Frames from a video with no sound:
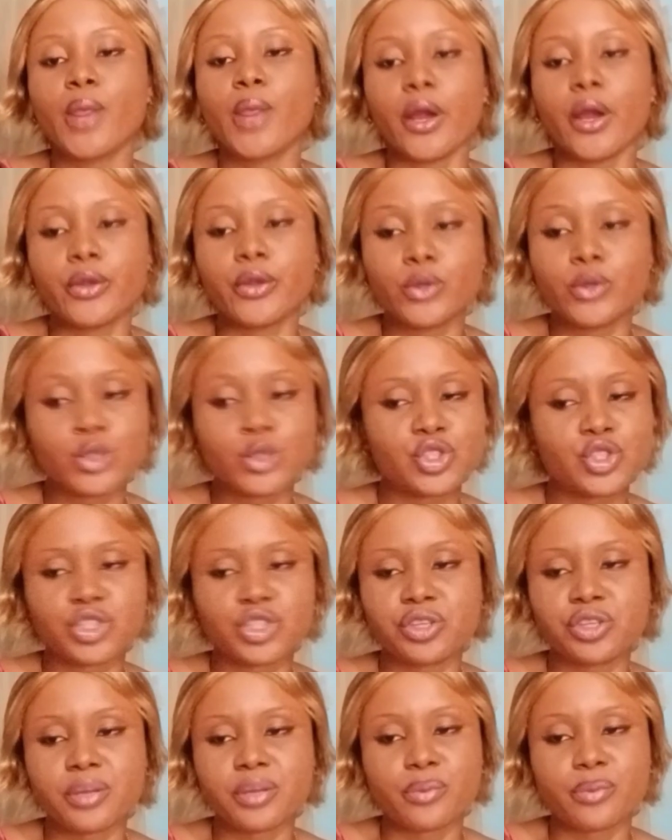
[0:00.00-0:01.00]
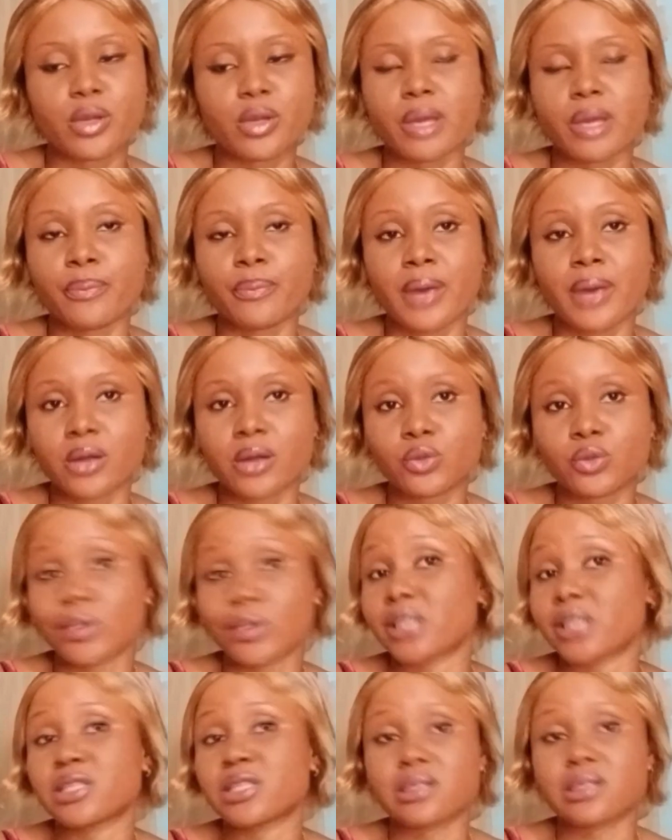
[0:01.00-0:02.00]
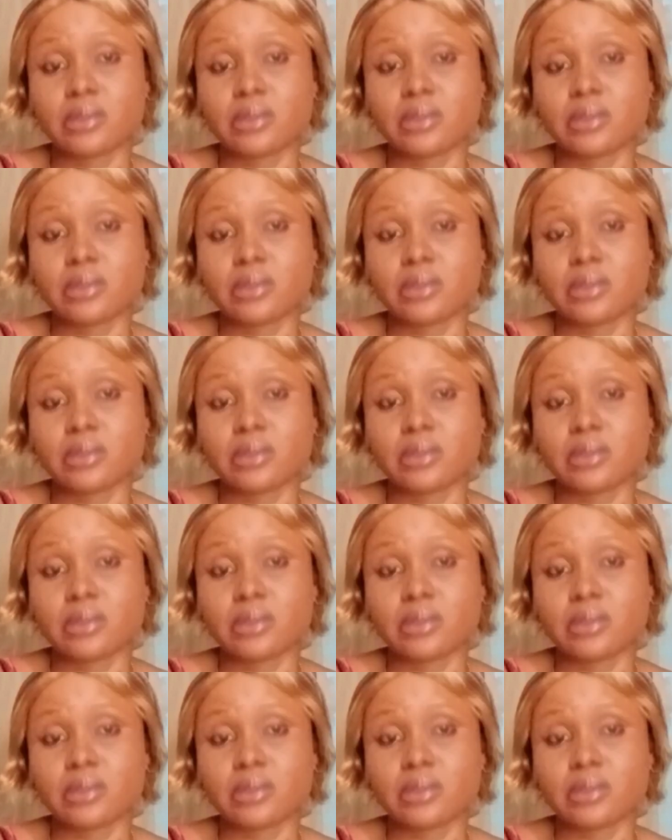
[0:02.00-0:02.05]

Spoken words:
you should not bother about whether it's